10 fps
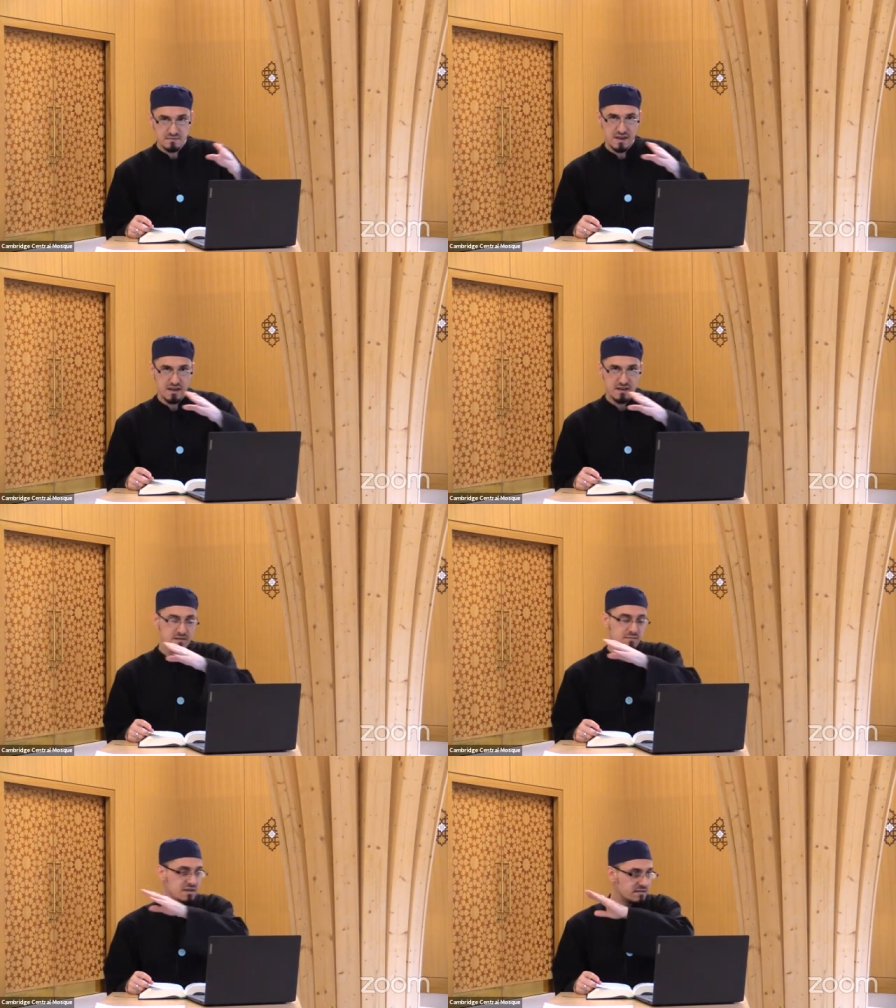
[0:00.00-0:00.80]
yeah
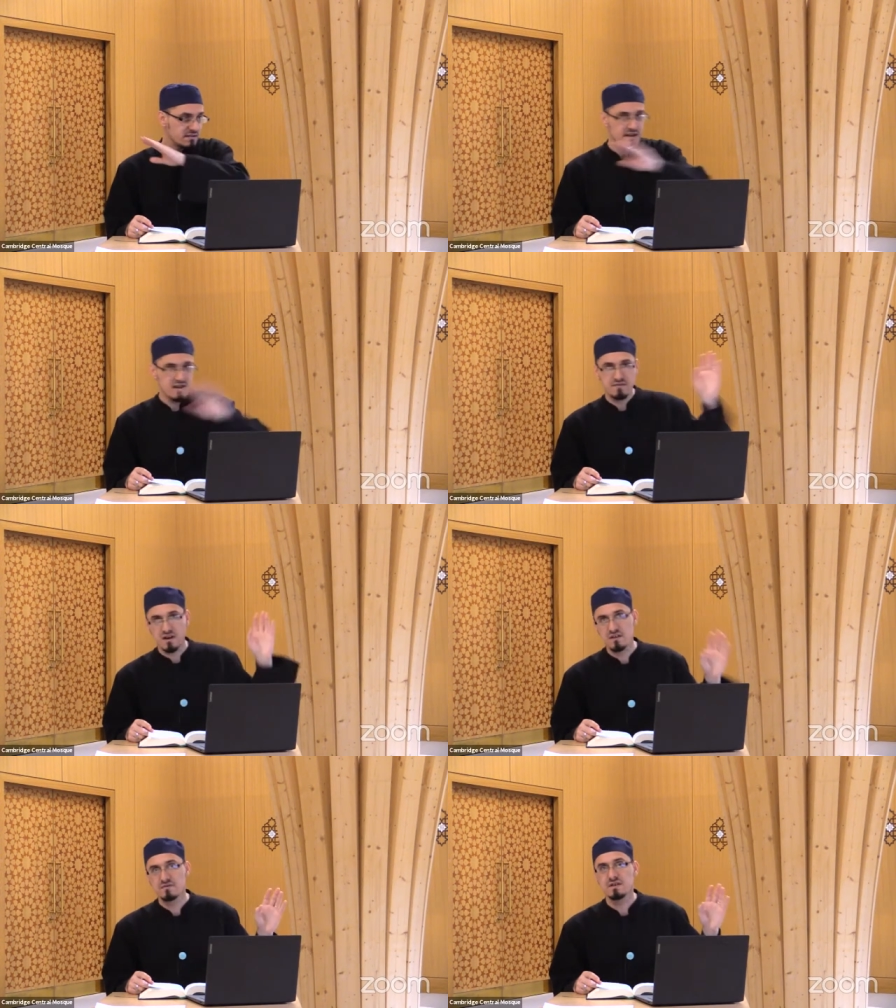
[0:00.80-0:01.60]
means
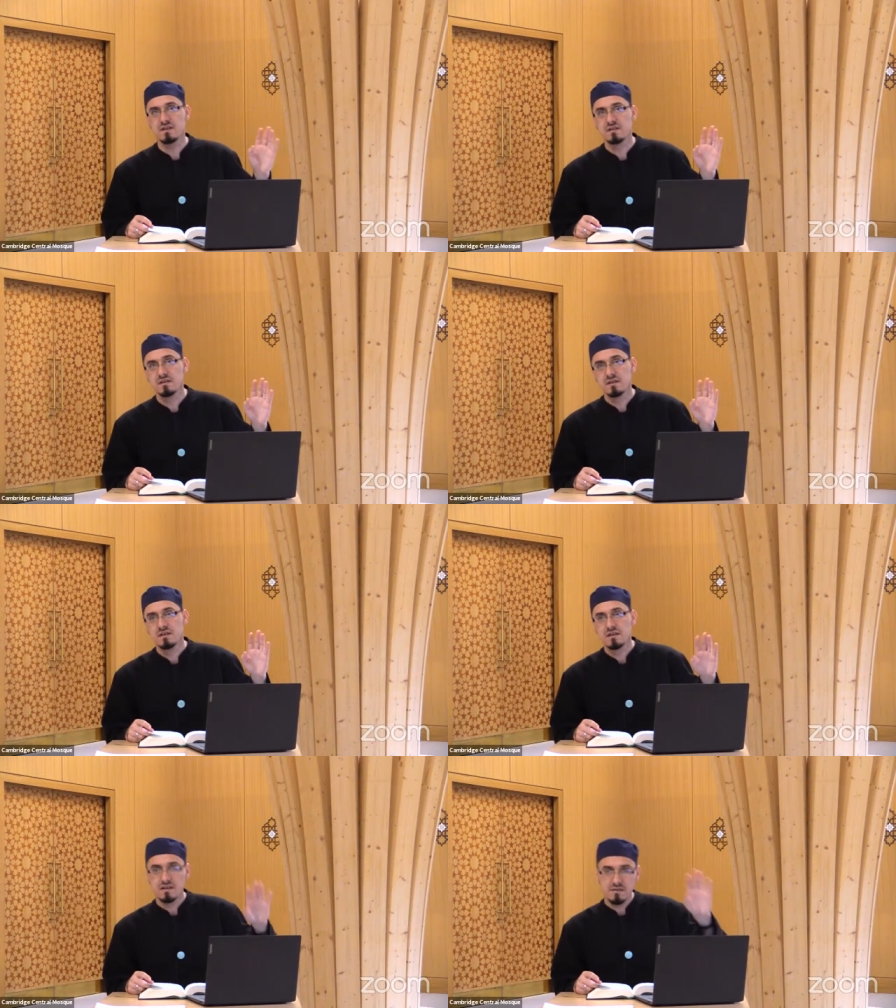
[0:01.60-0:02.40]
never after
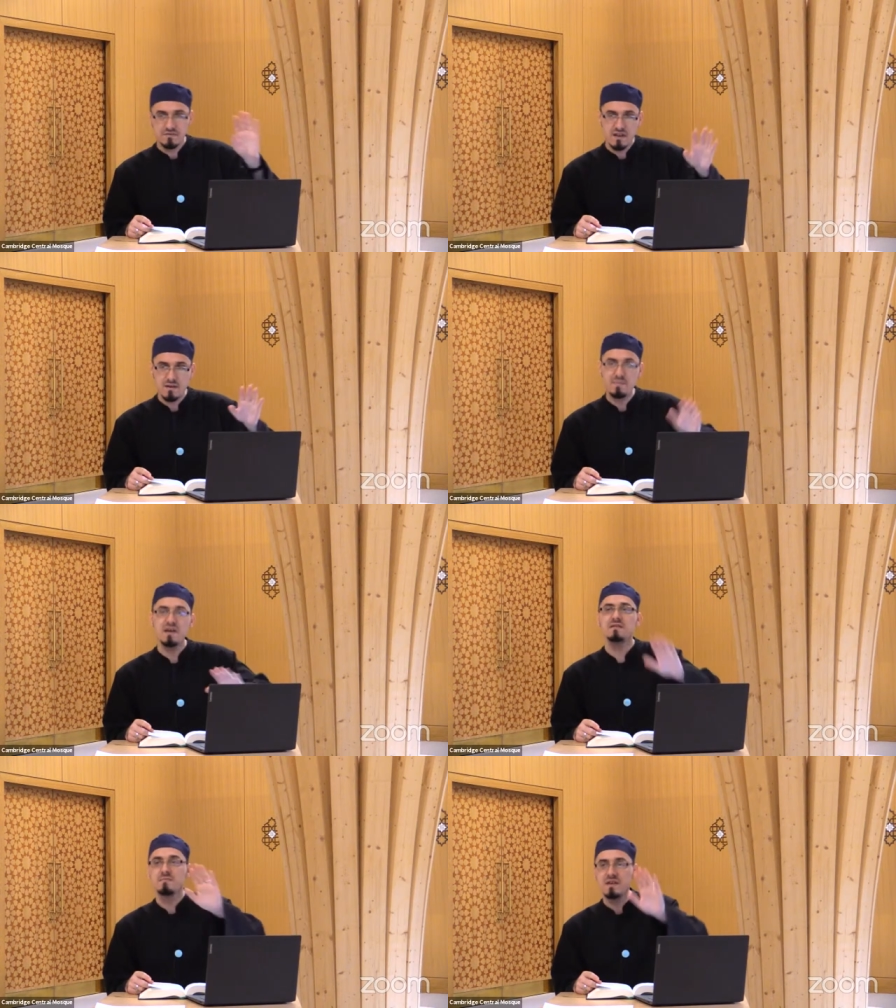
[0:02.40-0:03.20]
if they
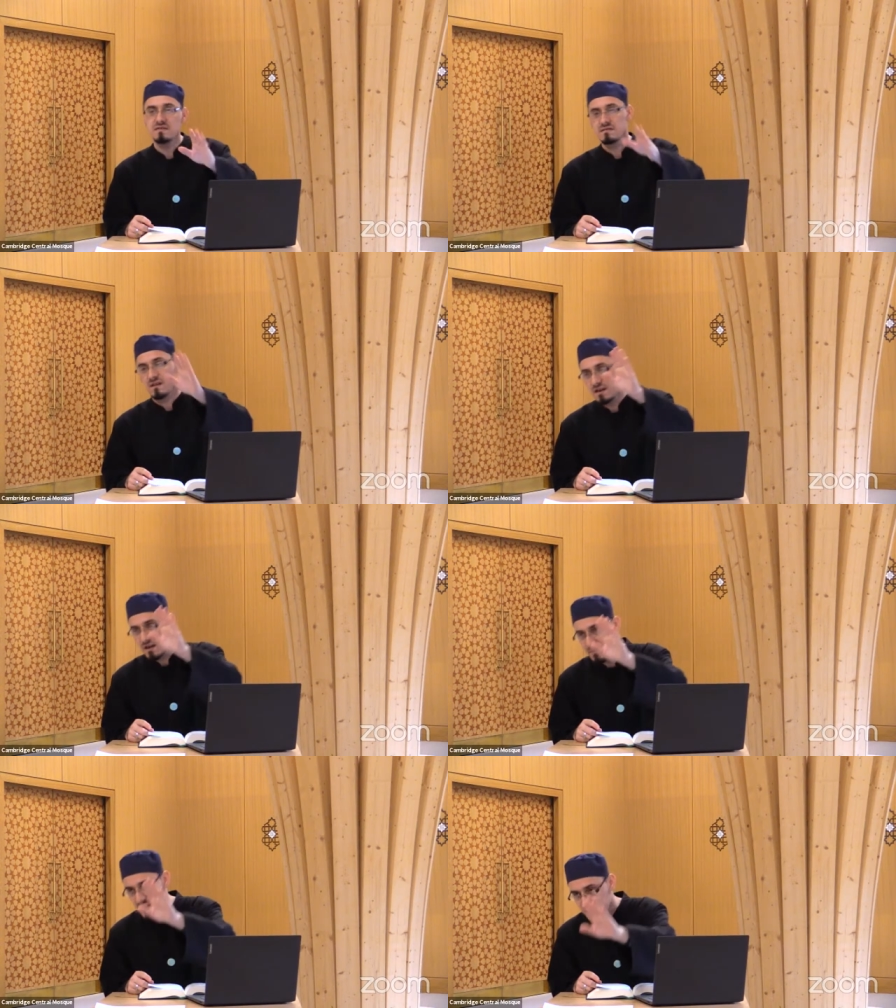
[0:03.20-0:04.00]
repent means
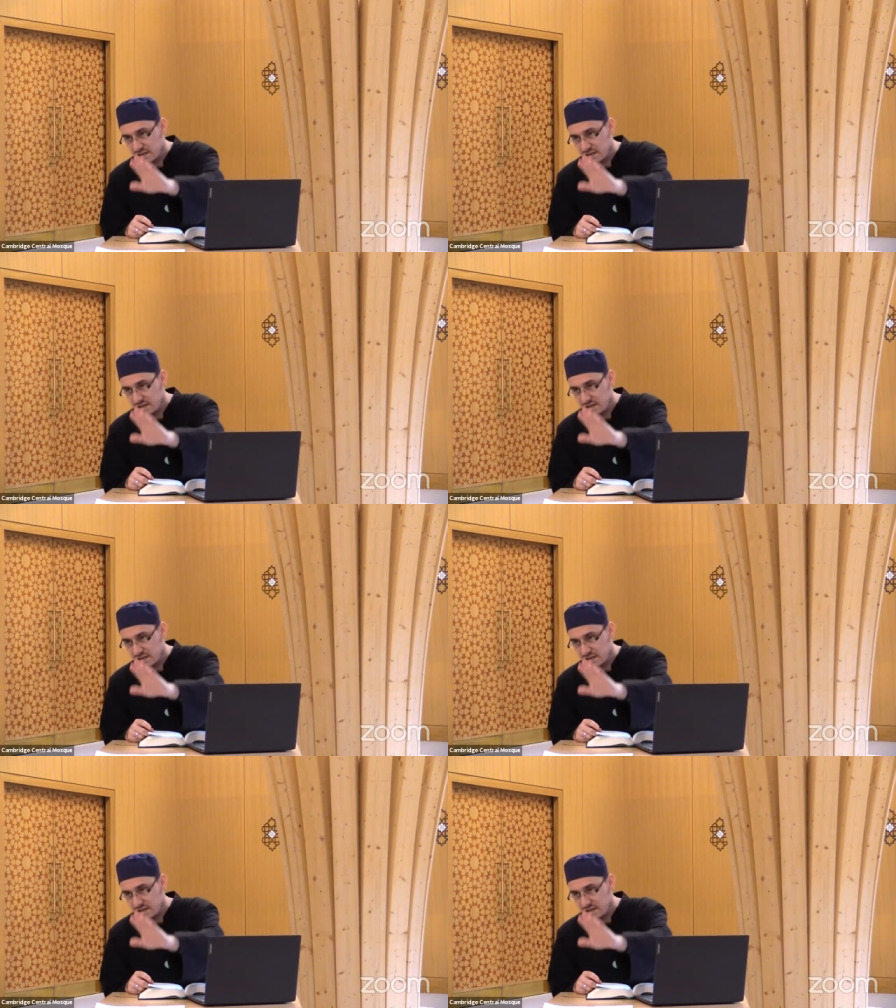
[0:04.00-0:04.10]
allah will